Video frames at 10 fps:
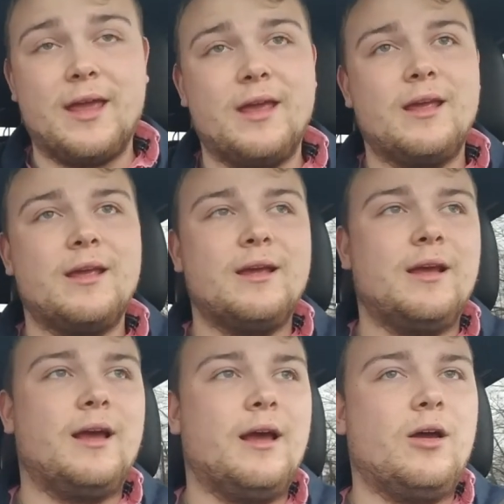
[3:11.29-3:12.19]

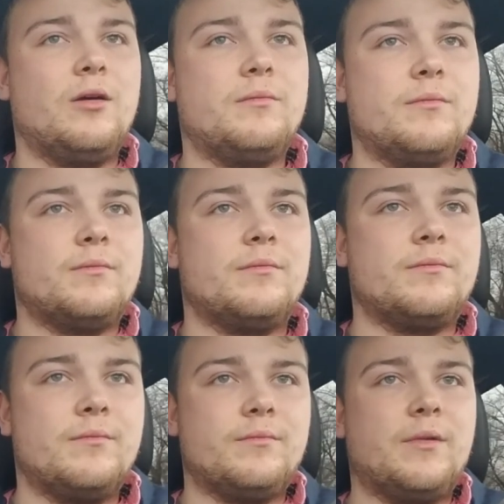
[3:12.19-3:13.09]

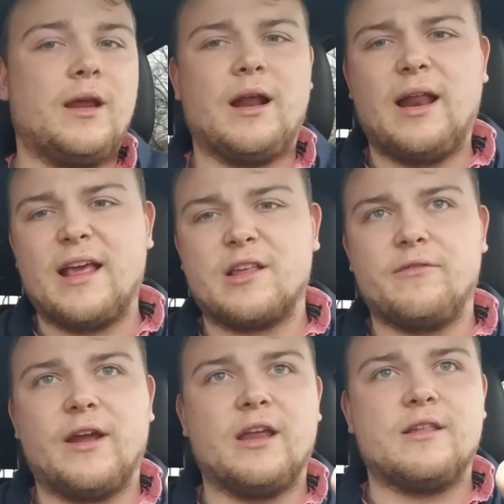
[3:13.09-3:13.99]
And I'll ask
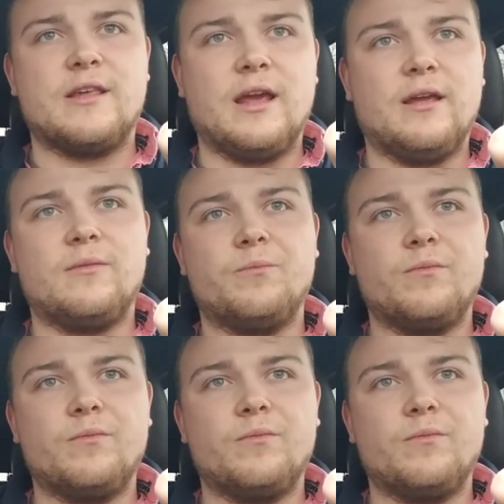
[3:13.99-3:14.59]
if I can say